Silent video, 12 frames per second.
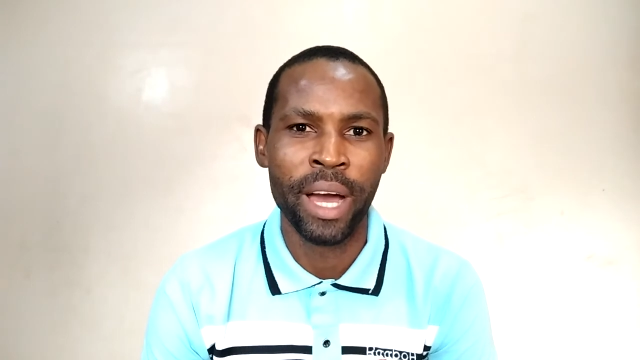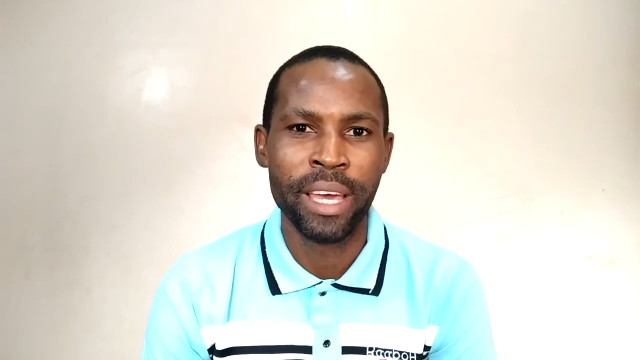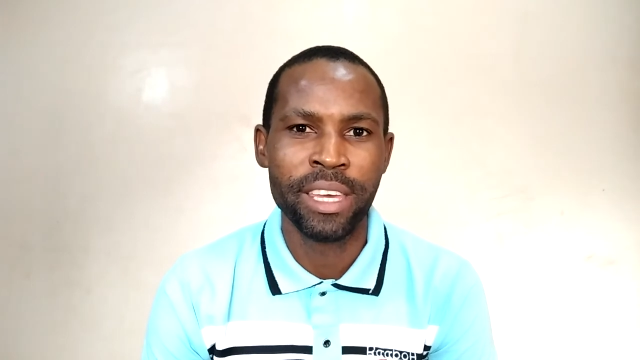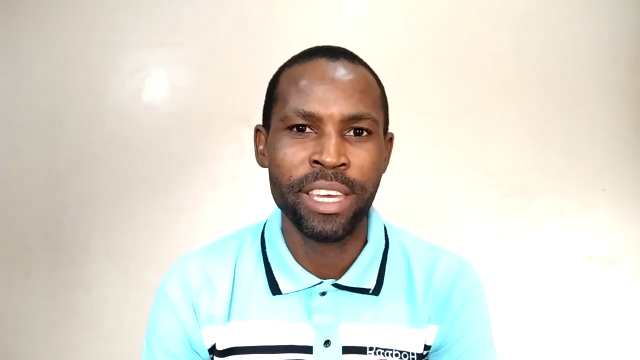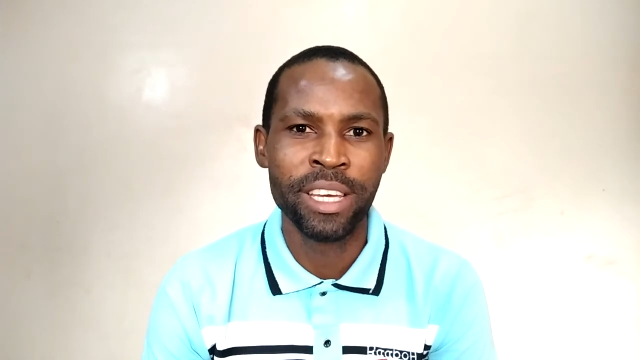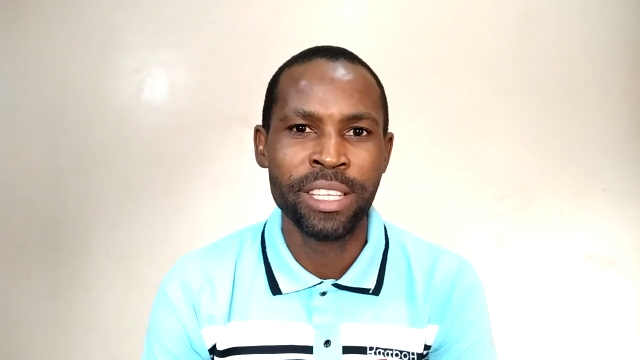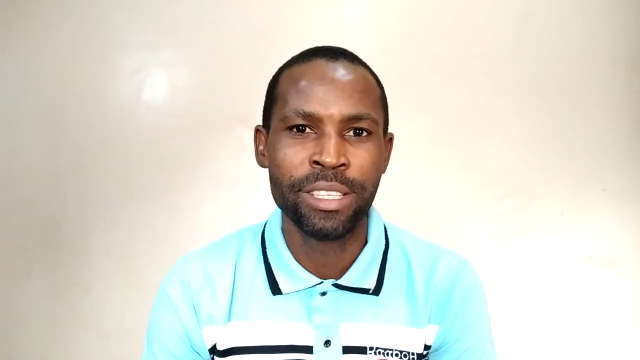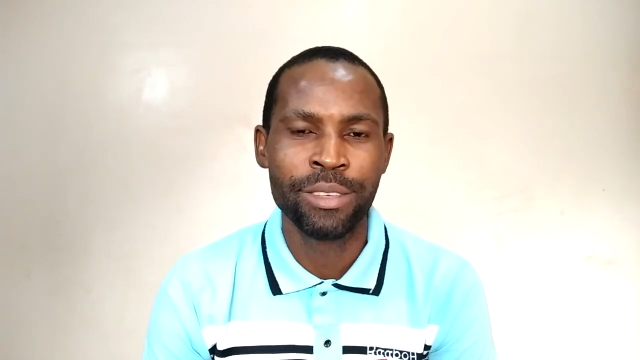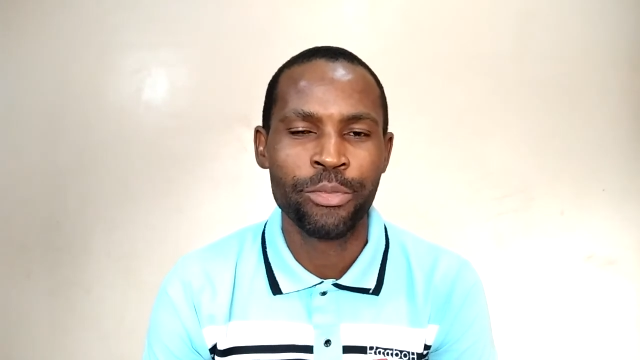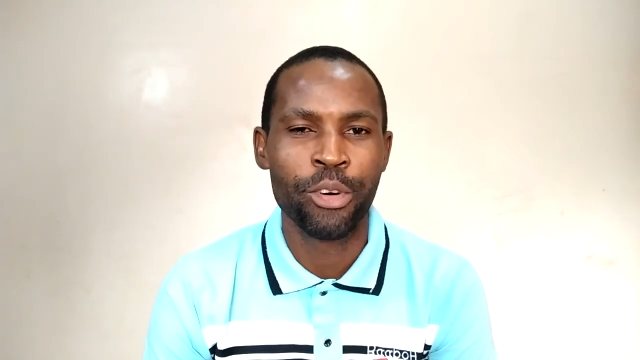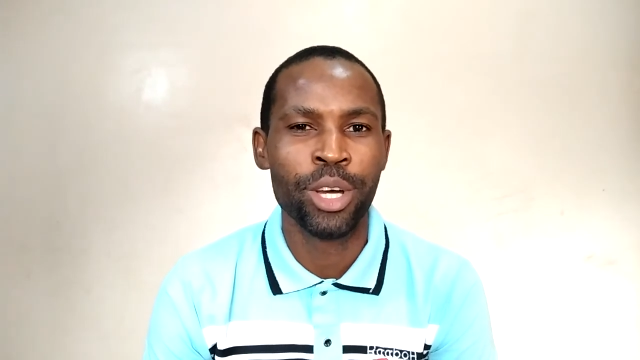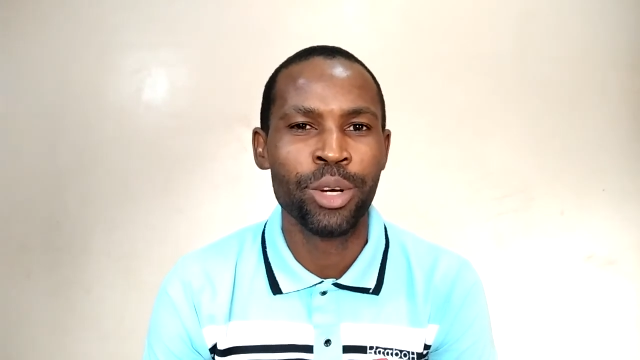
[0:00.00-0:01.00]
are in
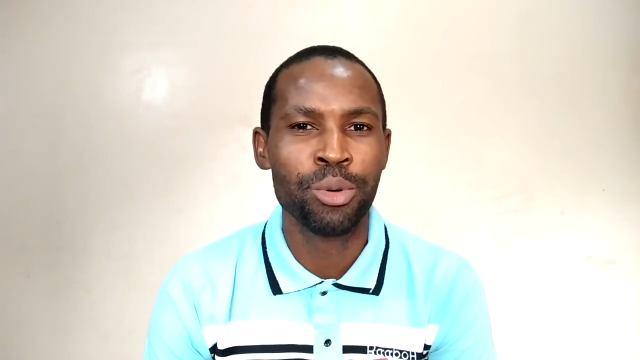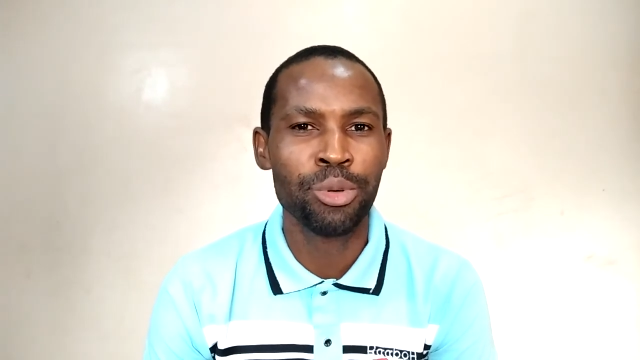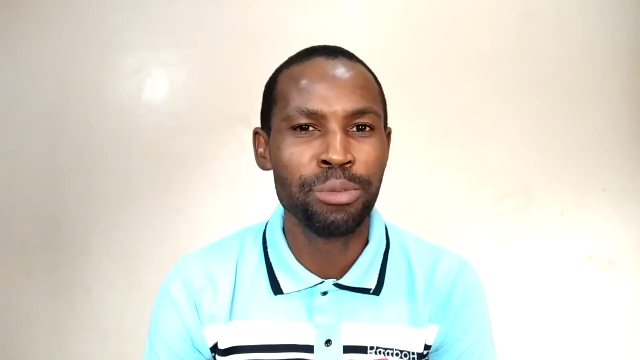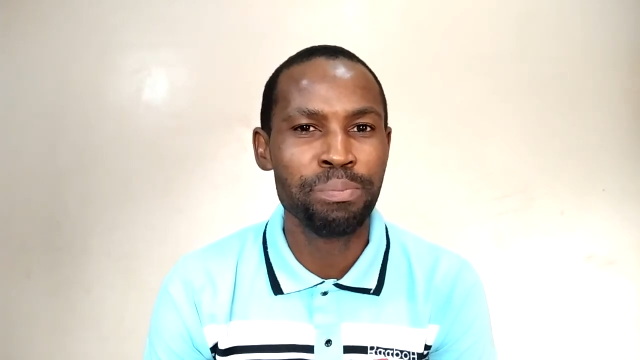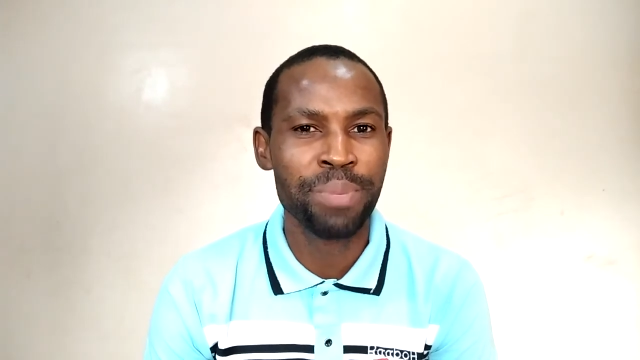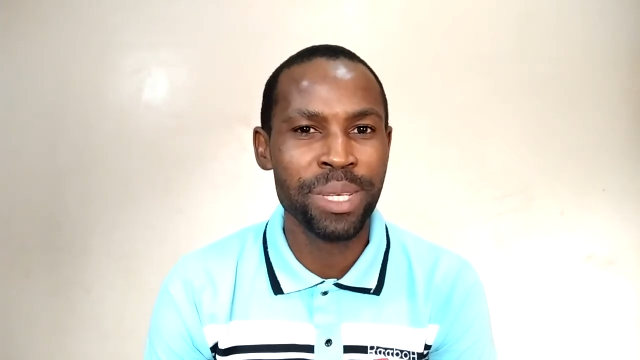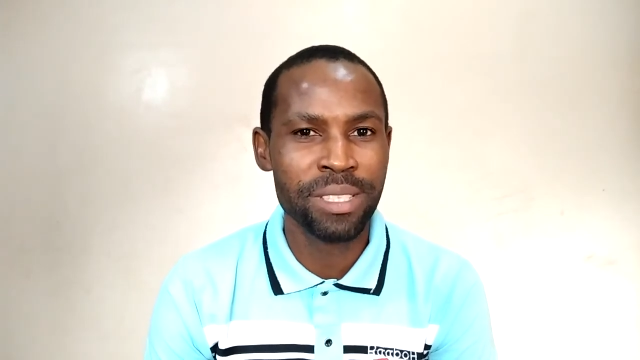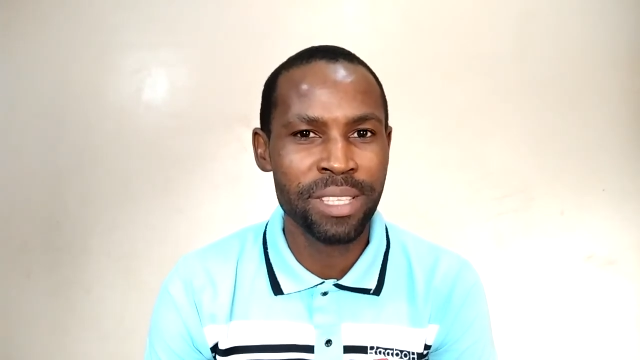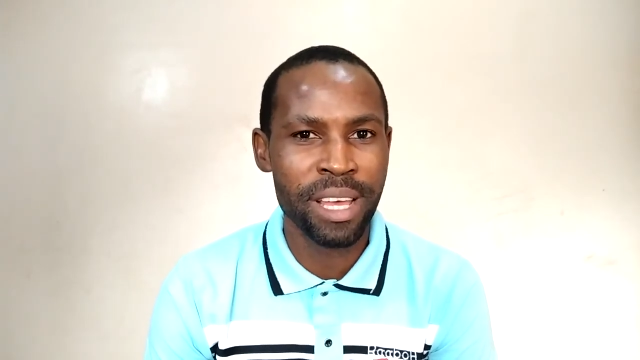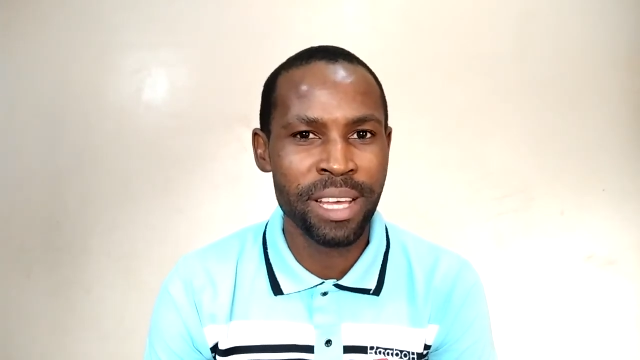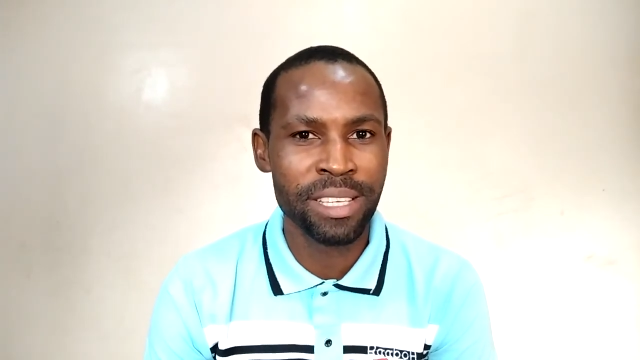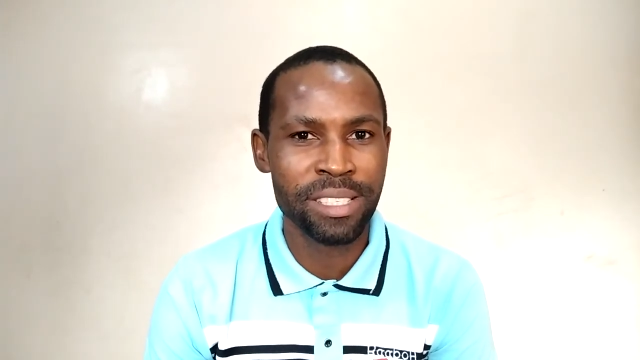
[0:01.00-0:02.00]
for a good
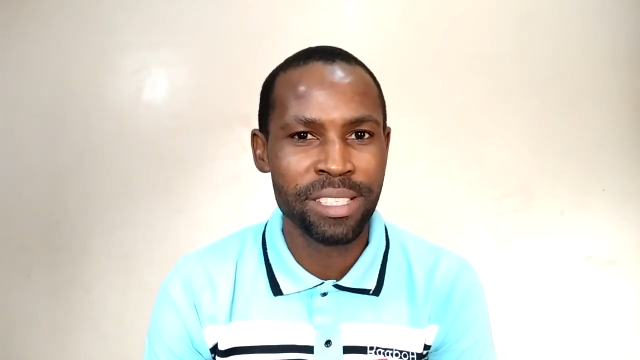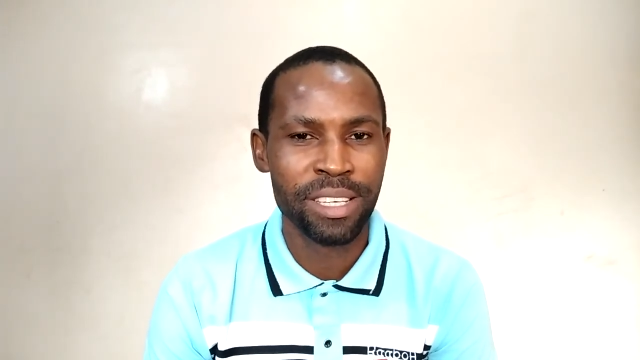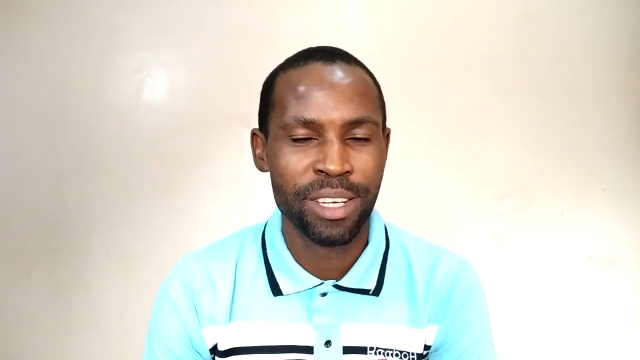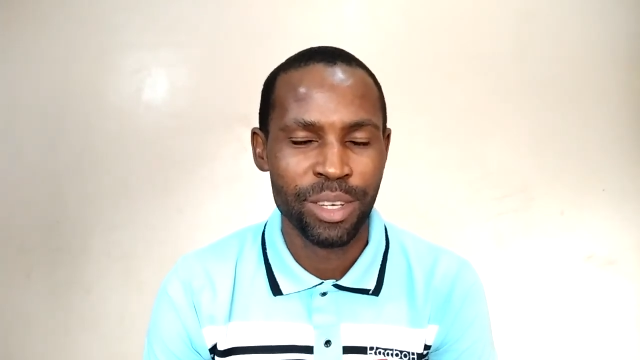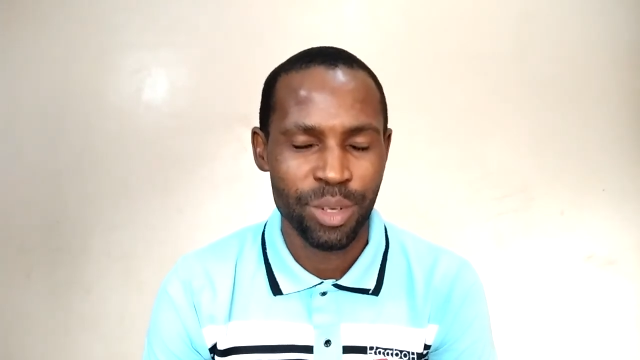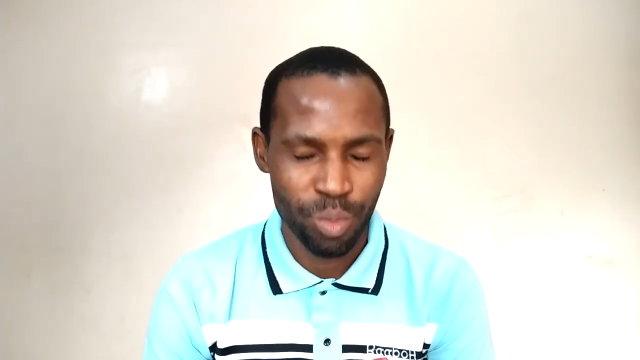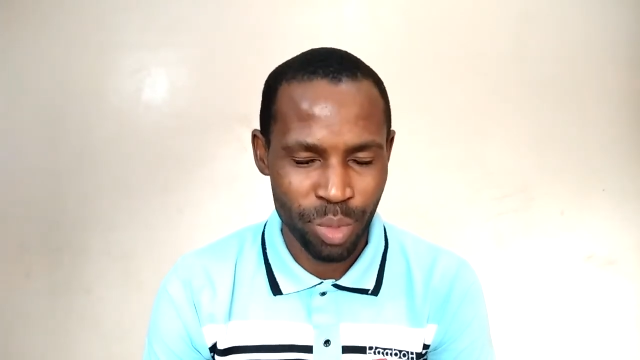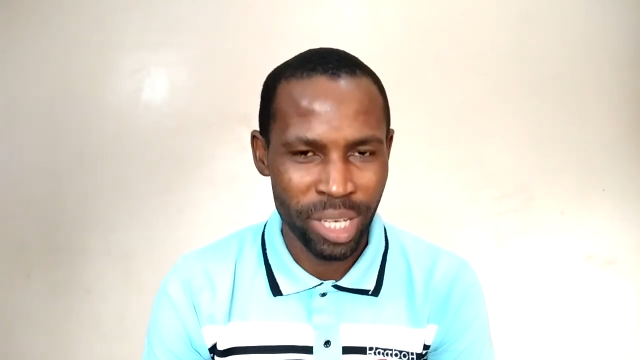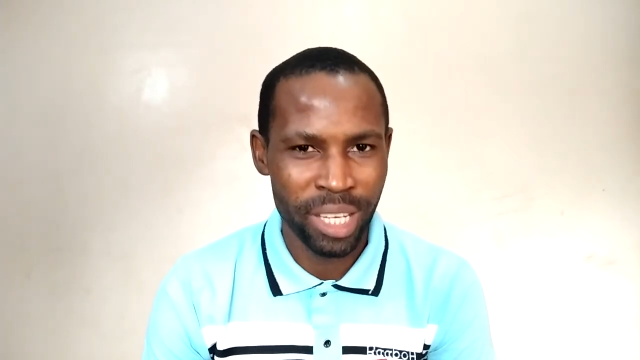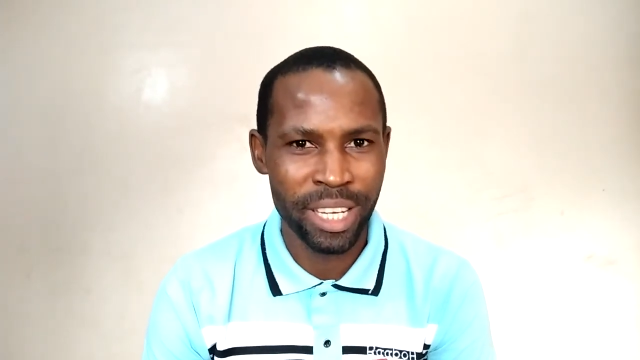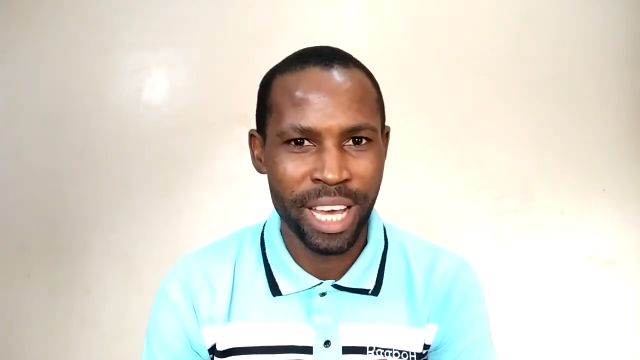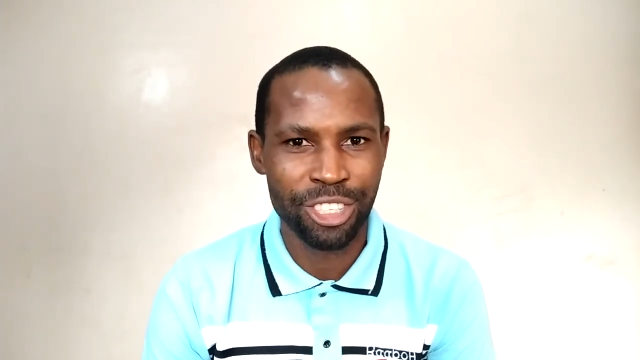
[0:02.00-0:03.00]
business with
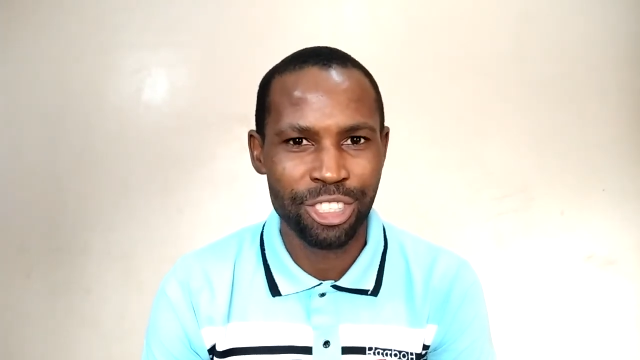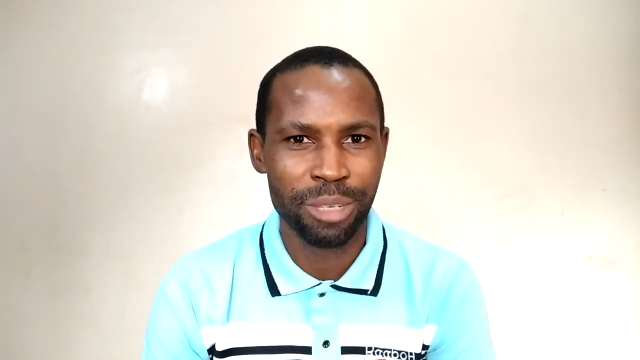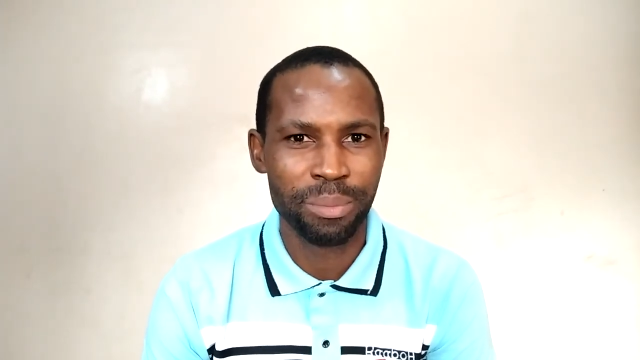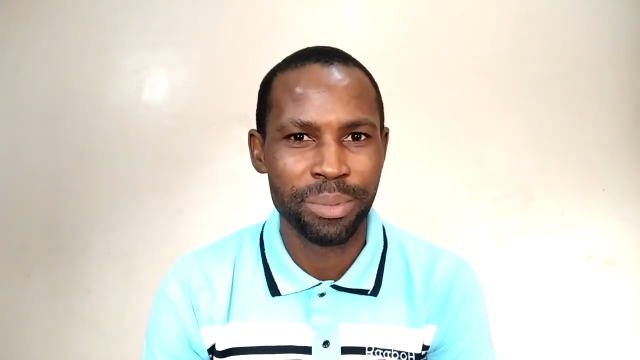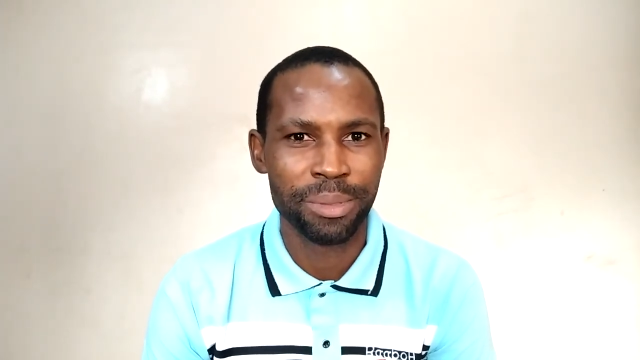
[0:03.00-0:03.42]
leadership.